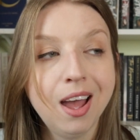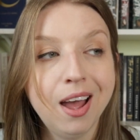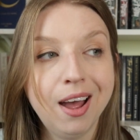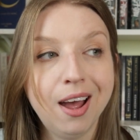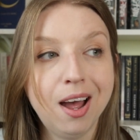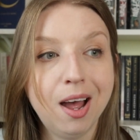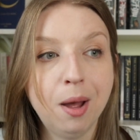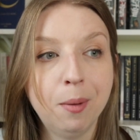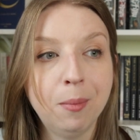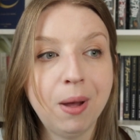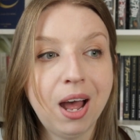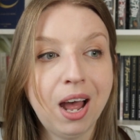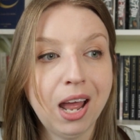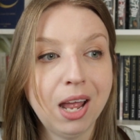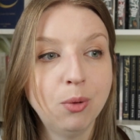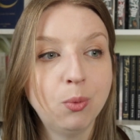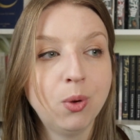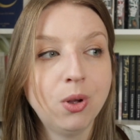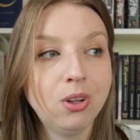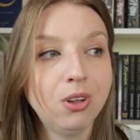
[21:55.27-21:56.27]
Um,
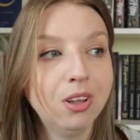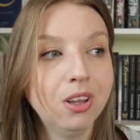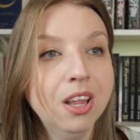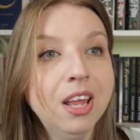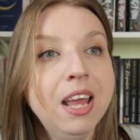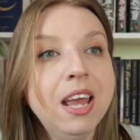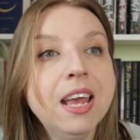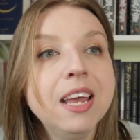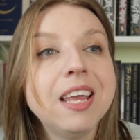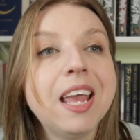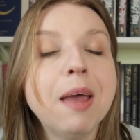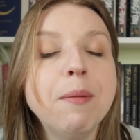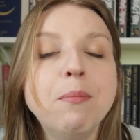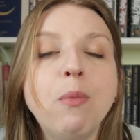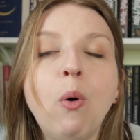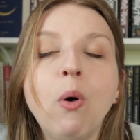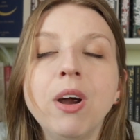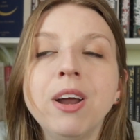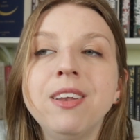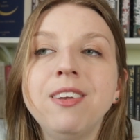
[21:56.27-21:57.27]
I will get
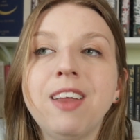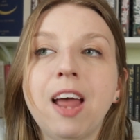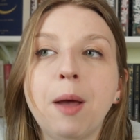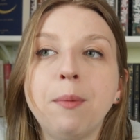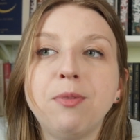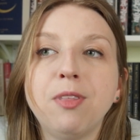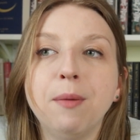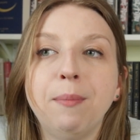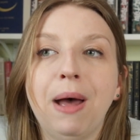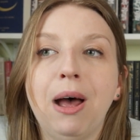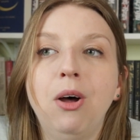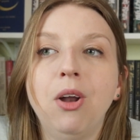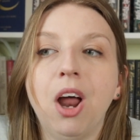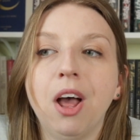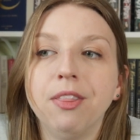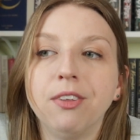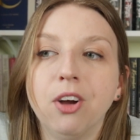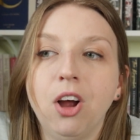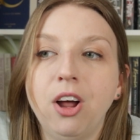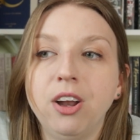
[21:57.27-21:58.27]
more in depth about
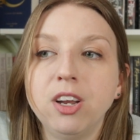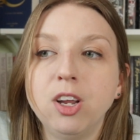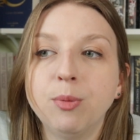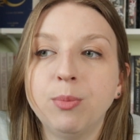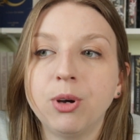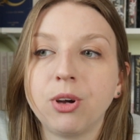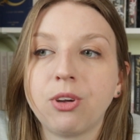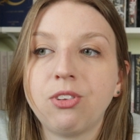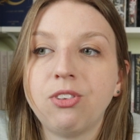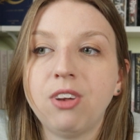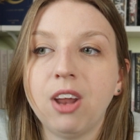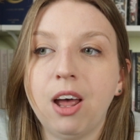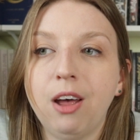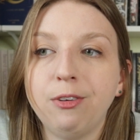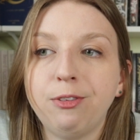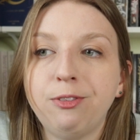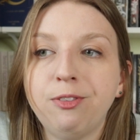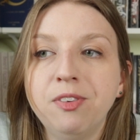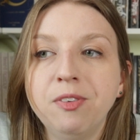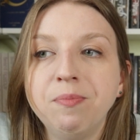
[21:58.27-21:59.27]
other audiobook
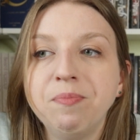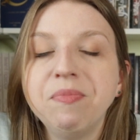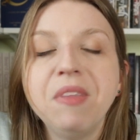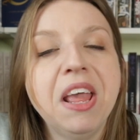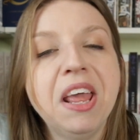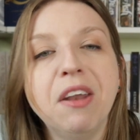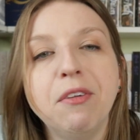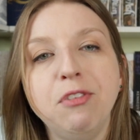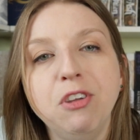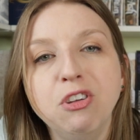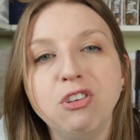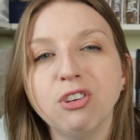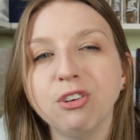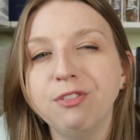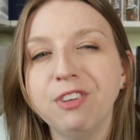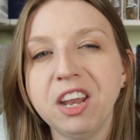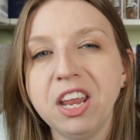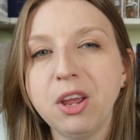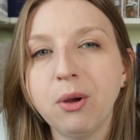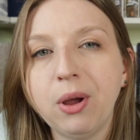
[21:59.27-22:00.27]
stuff in a future
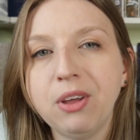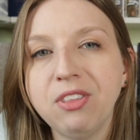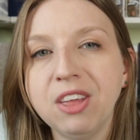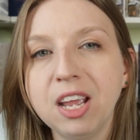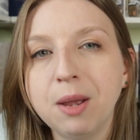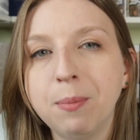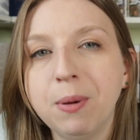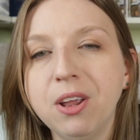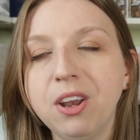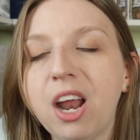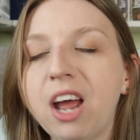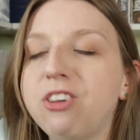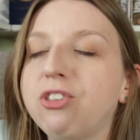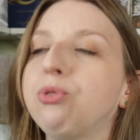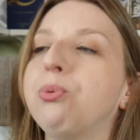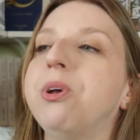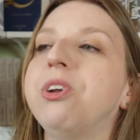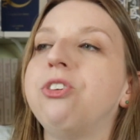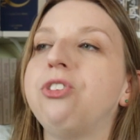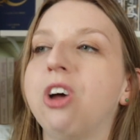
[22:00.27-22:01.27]
video, I think, but I
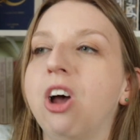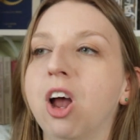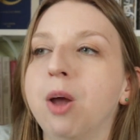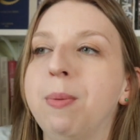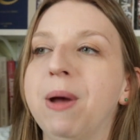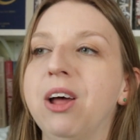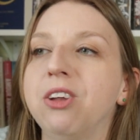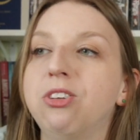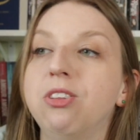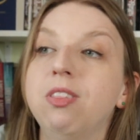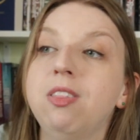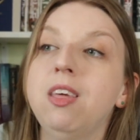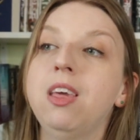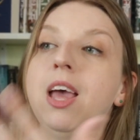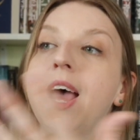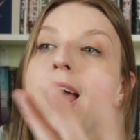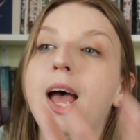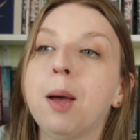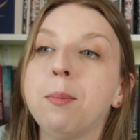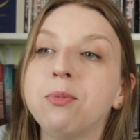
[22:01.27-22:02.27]
just want to talk about the
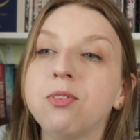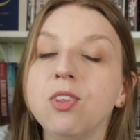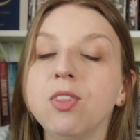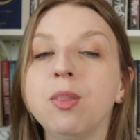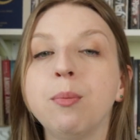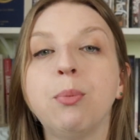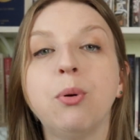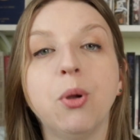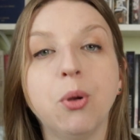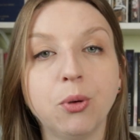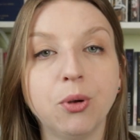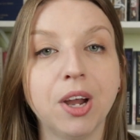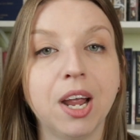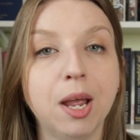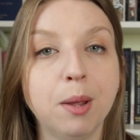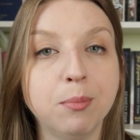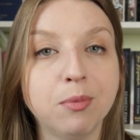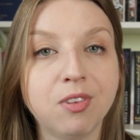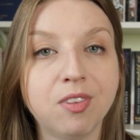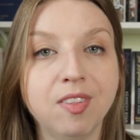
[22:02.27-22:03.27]
apps and the
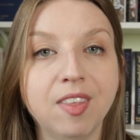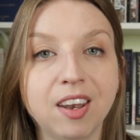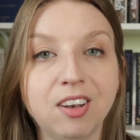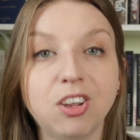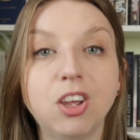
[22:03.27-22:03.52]
programs that